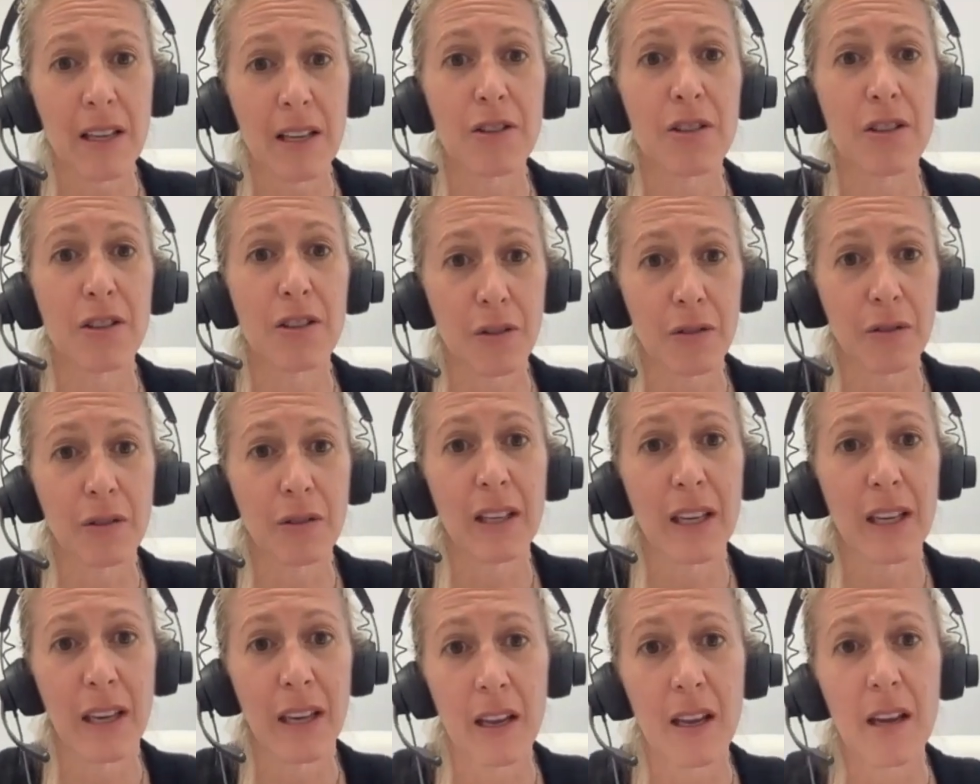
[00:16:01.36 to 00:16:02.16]
can
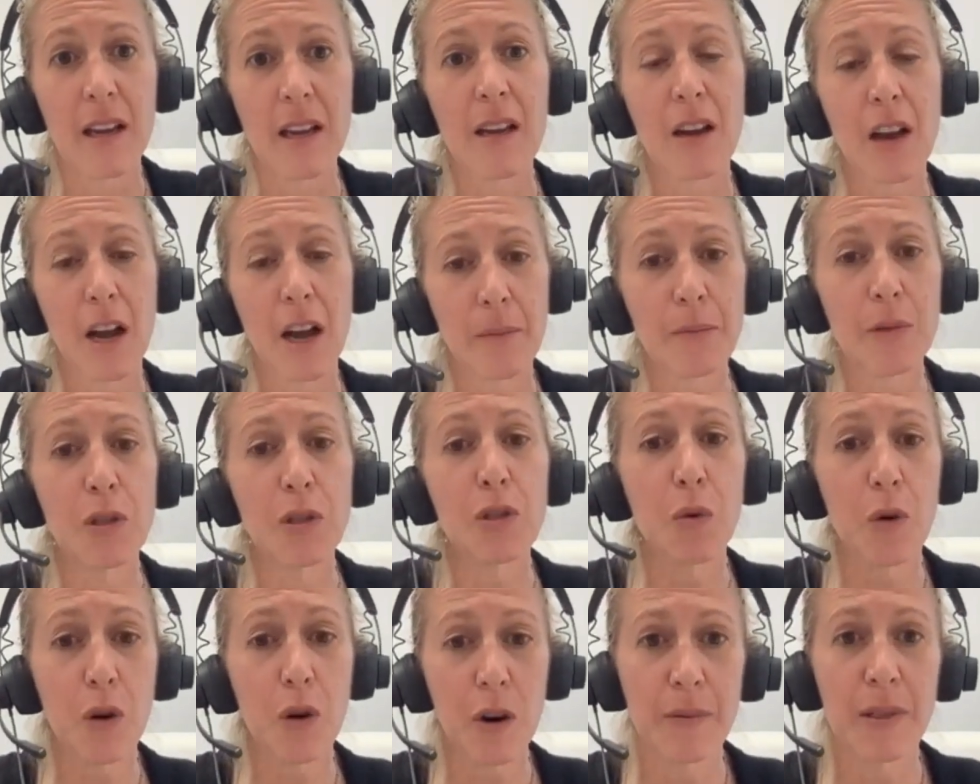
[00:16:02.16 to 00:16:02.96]
certainly
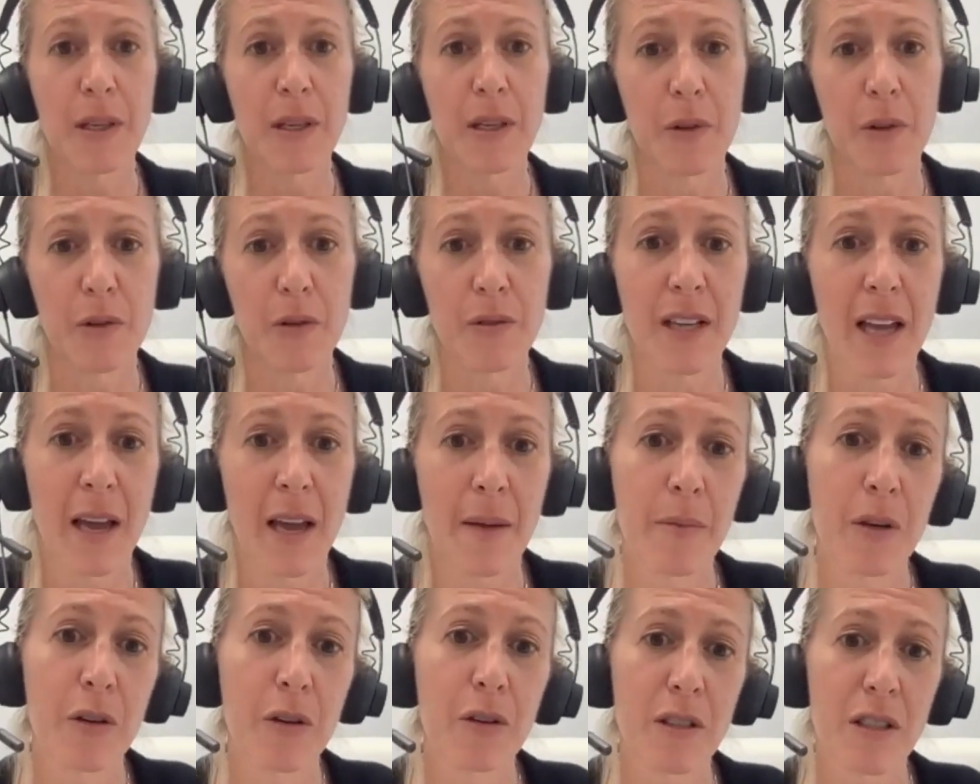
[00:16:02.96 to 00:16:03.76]
absorb some of those
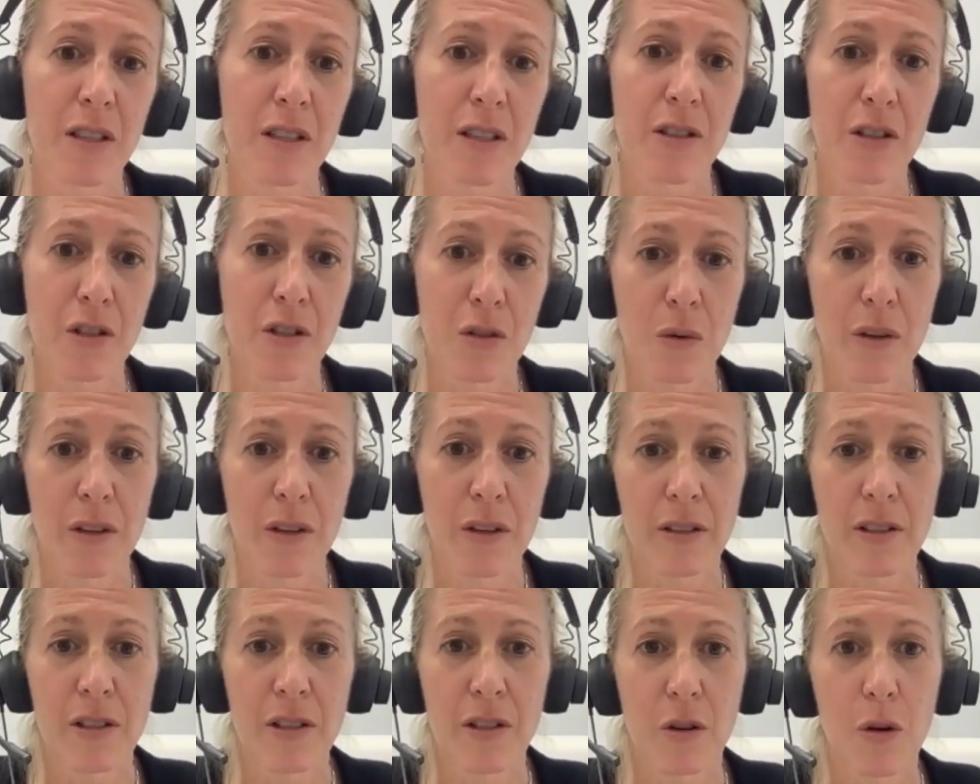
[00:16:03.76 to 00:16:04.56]
chemicals because
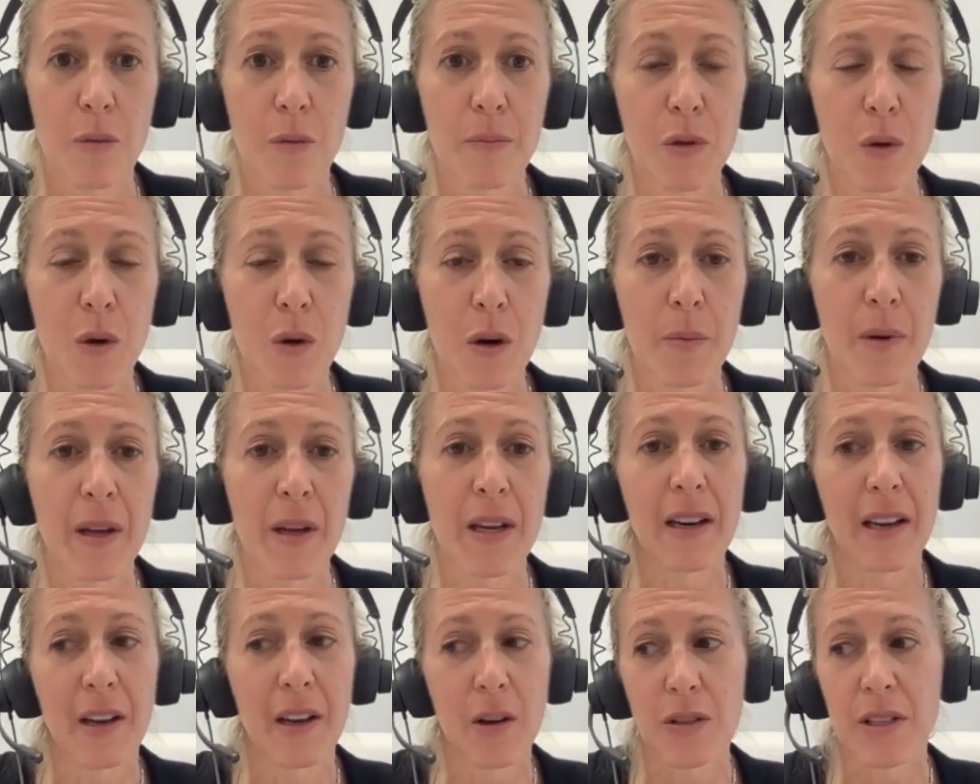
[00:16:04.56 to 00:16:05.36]
soil is so
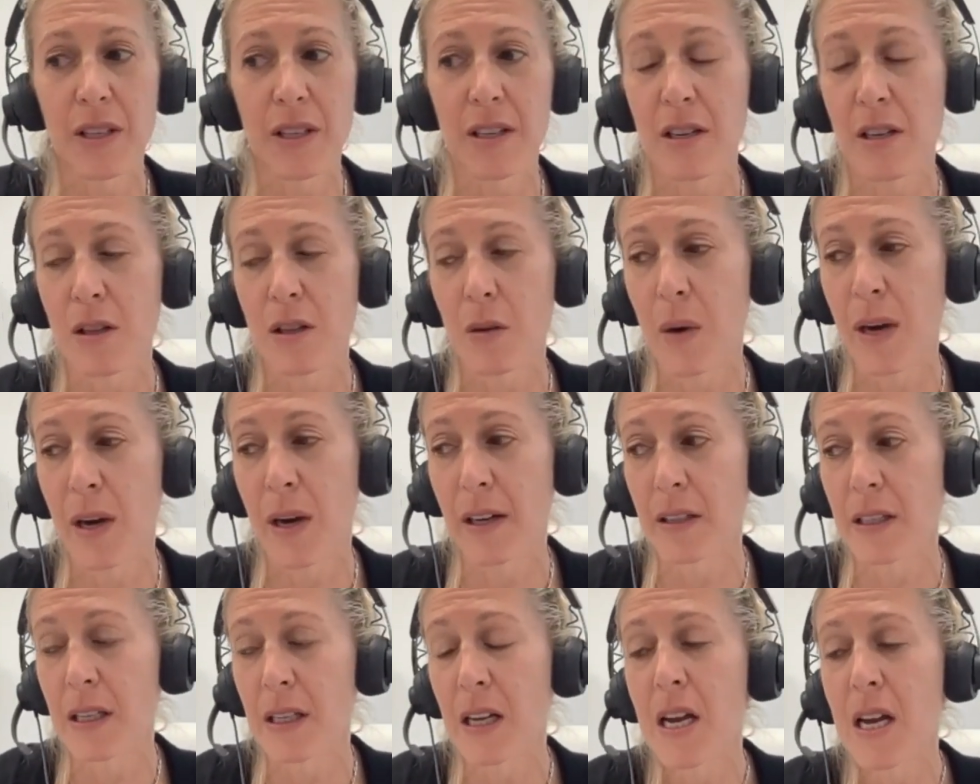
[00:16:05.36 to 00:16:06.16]
absorbent it goes into the
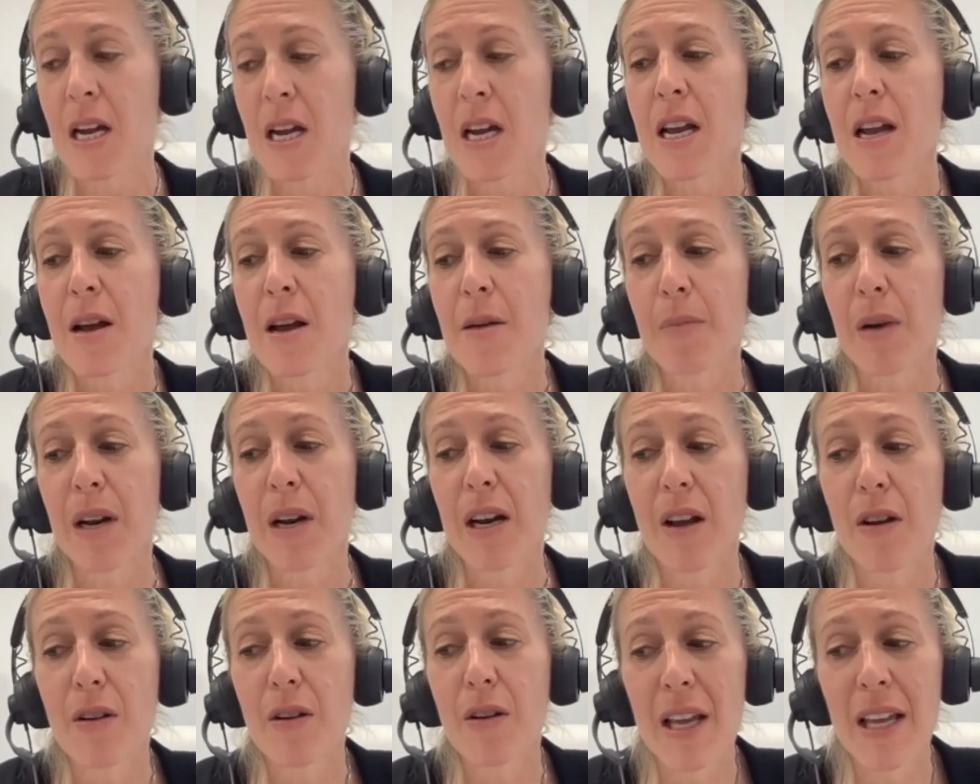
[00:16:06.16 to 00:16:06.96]
wells. But
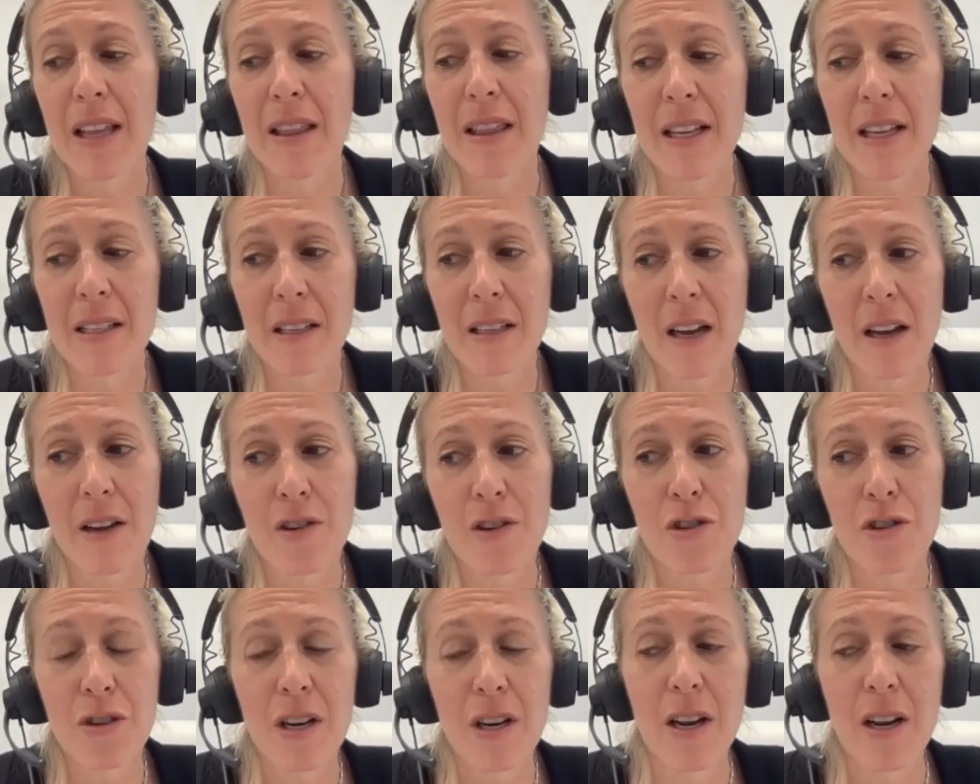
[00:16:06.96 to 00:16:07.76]
in this
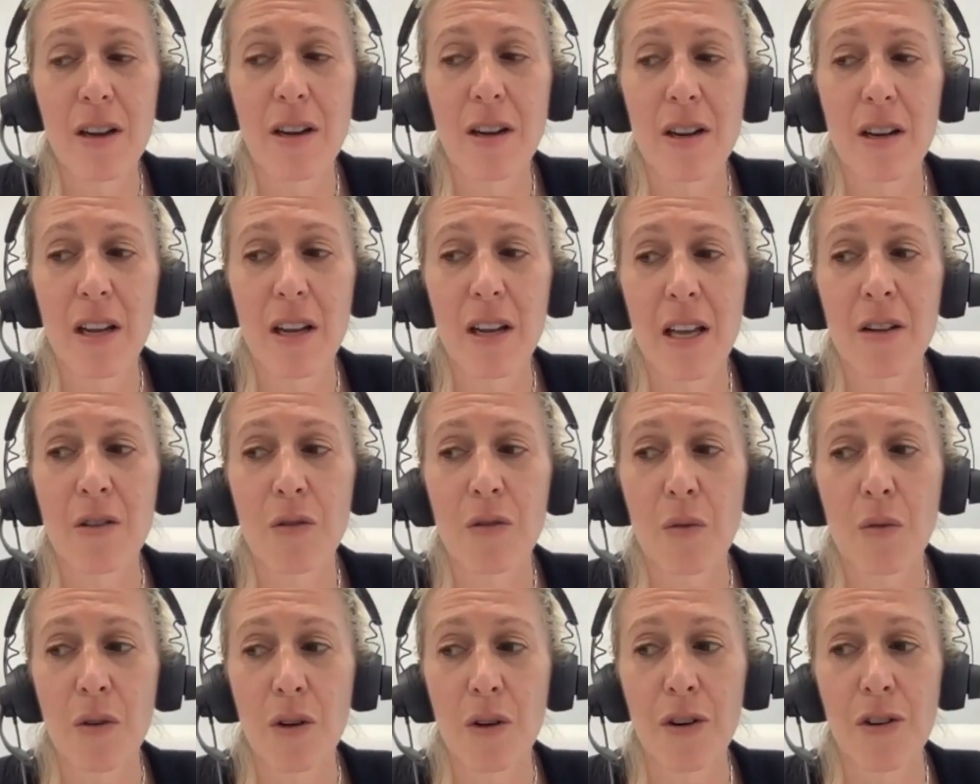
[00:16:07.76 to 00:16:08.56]
country, in
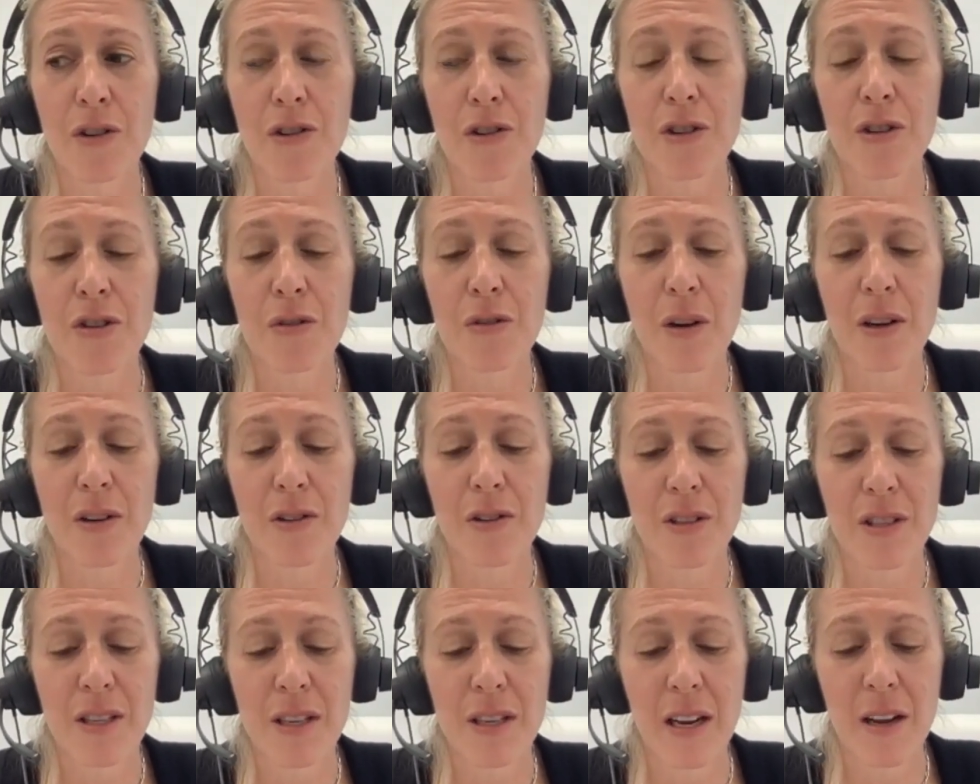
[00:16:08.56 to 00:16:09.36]
order to
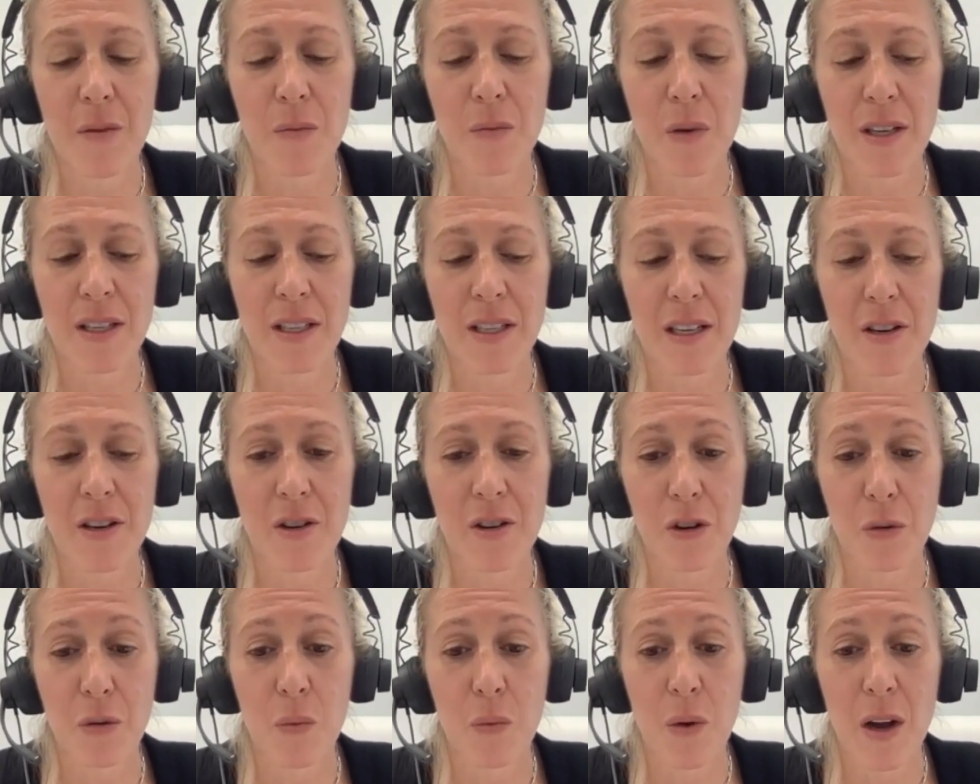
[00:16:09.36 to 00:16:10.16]
understand what's in
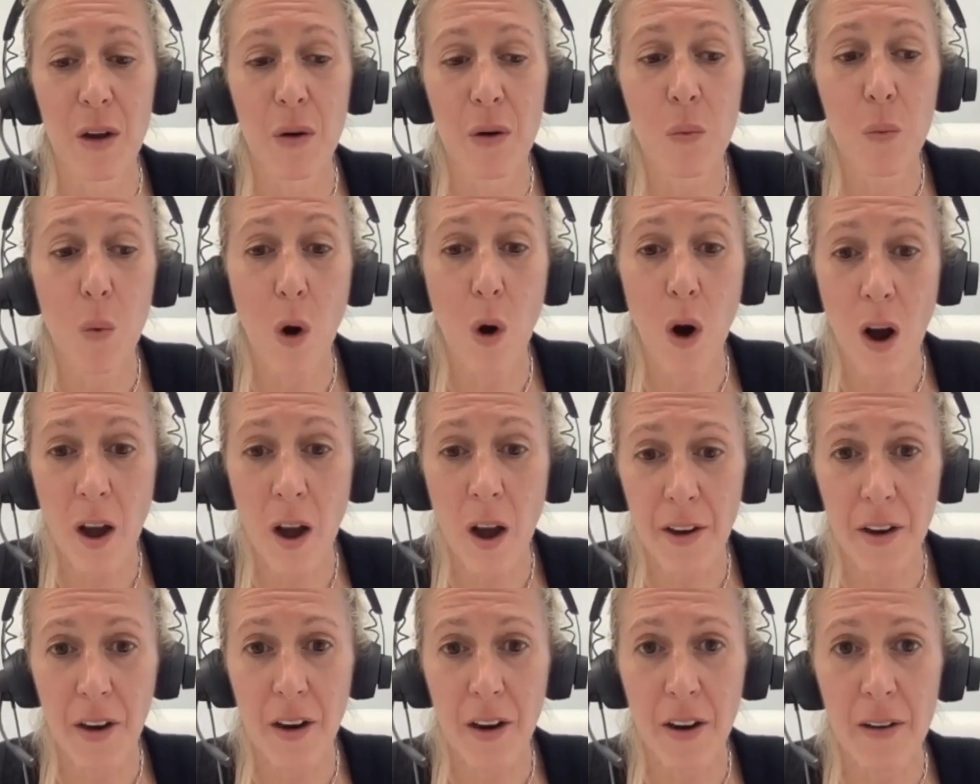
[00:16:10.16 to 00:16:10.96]
your well
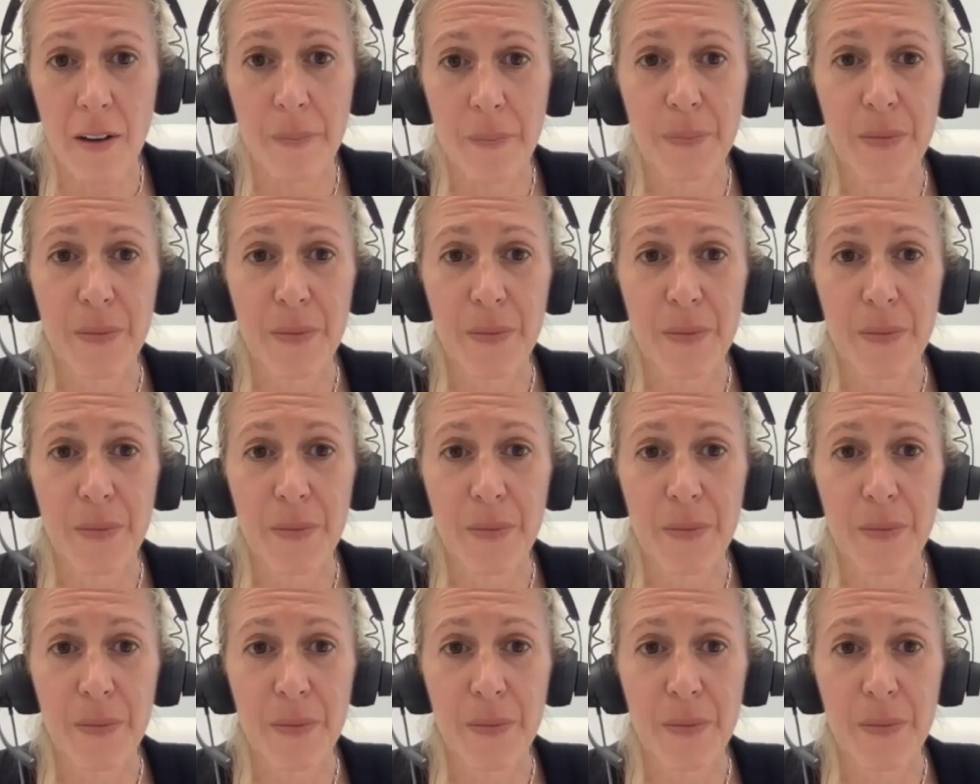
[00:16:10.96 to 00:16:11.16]
water,